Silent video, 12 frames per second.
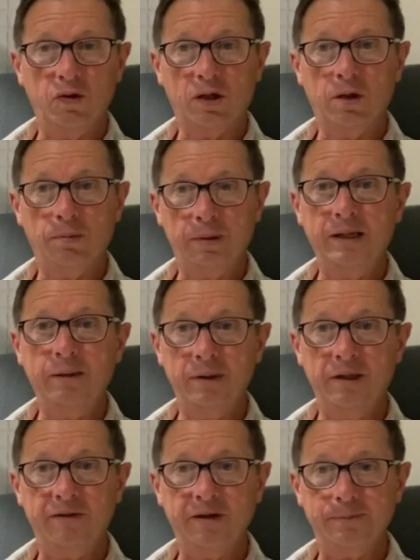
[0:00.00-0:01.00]
the complete
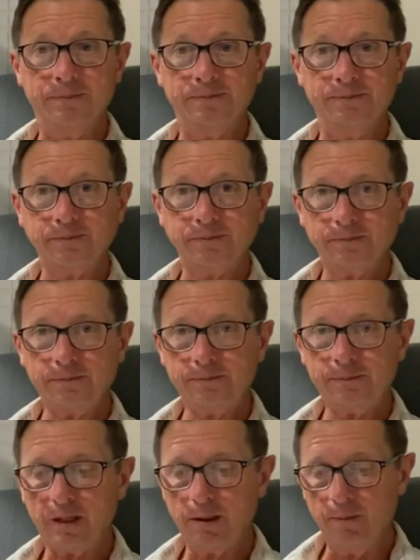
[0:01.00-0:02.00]
oblivion.
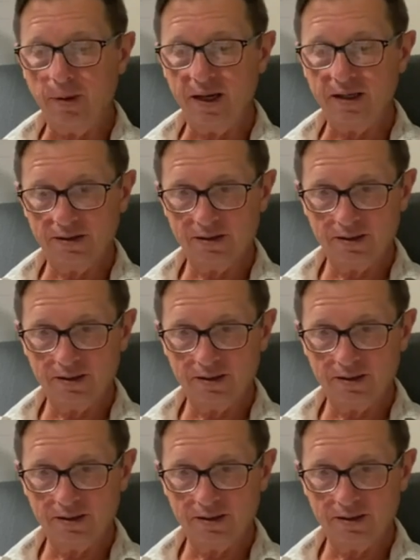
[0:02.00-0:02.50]
My